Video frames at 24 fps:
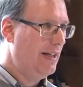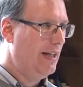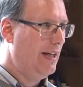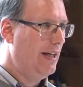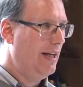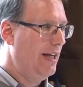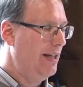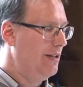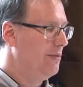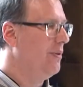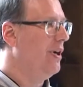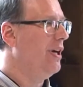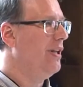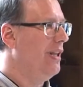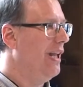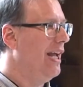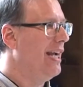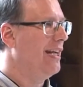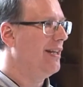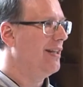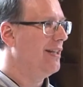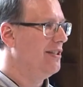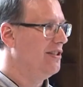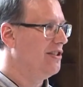And while
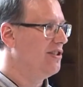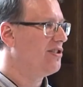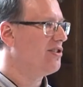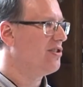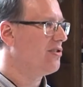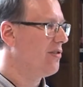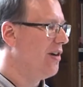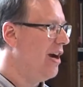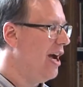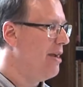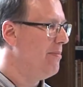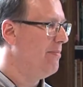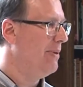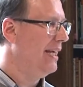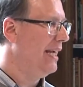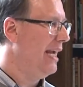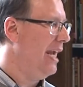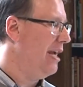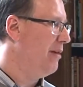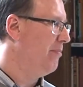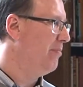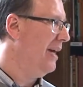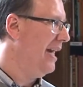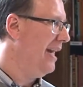likely describing
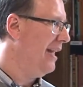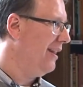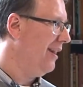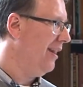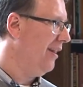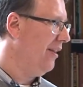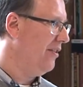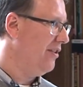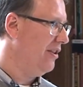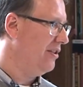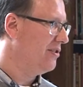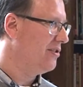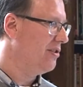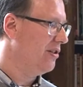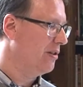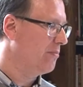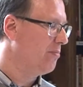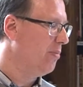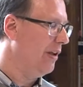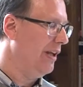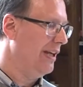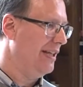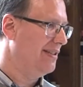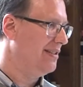a battle that
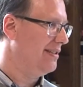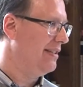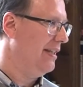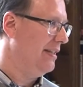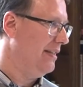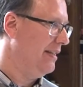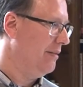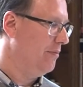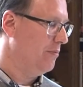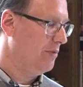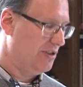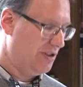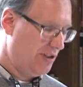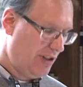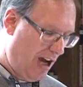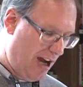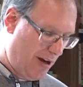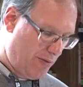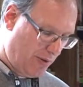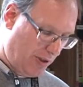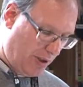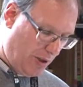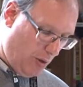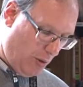took place that was
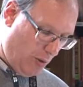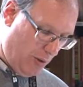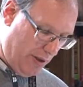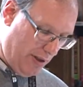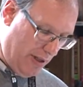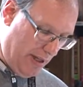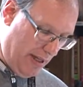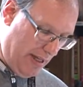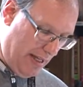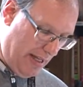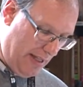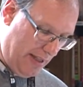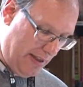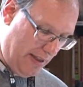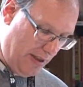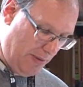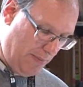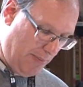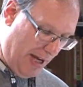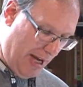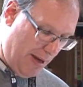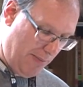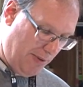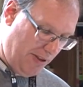not recorded in the
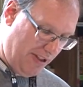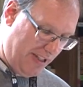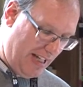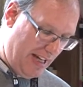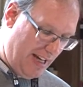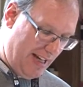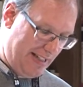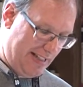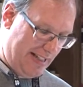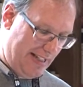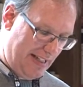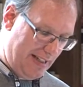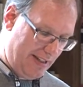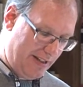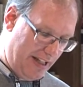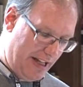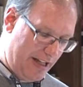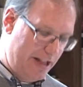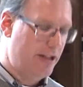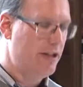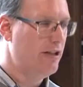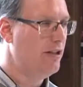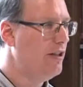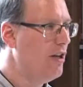Bible, the idea
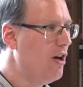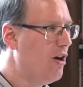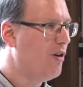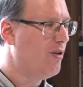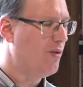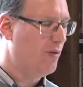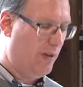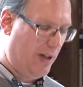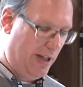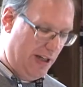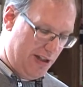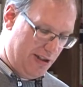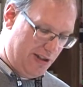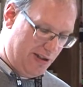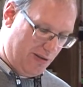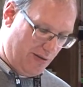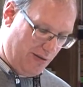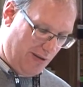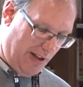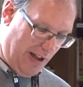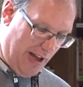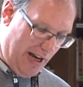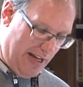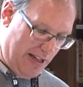that no
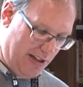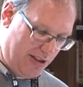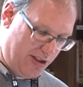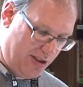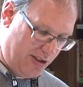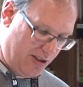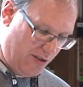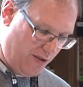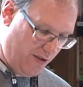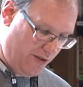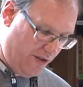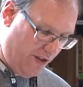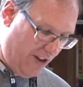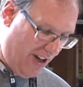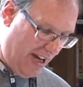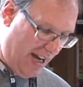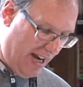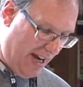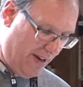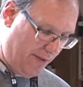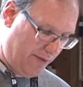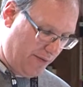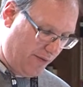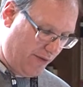Israelite
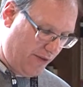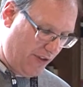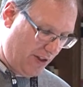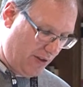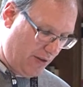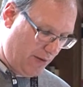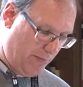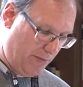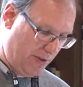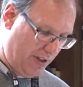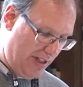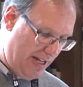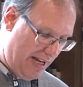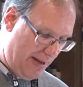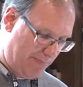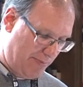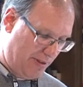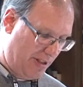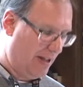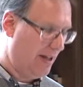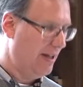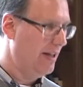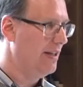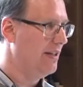survived Pharaoh
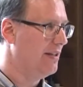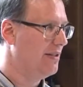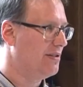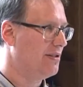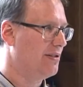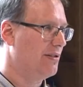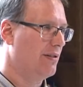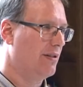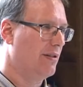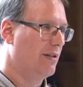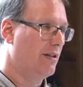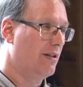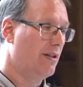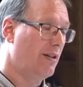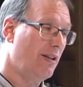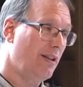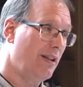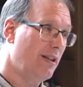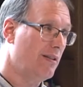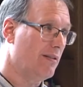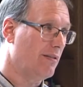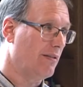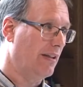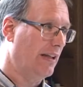Merneptah is
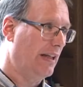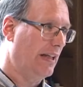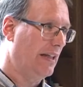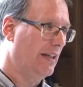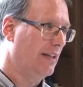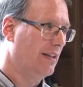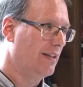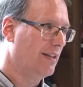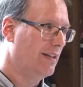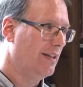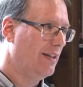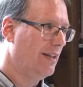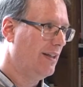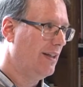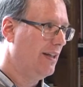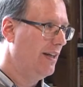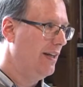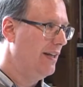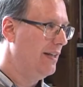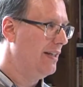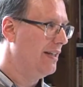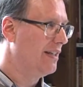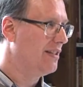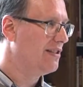clearly
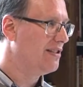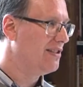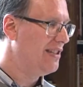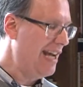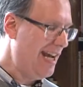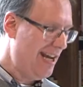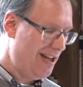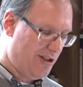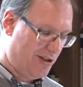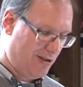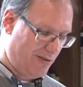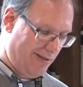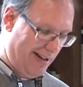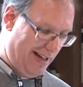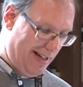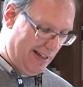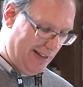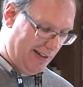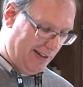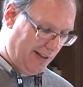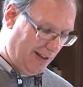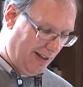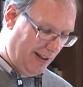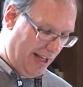an
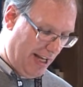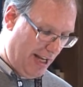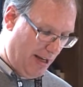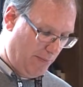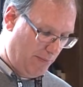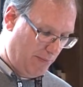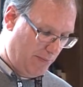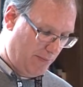exaggerated claim.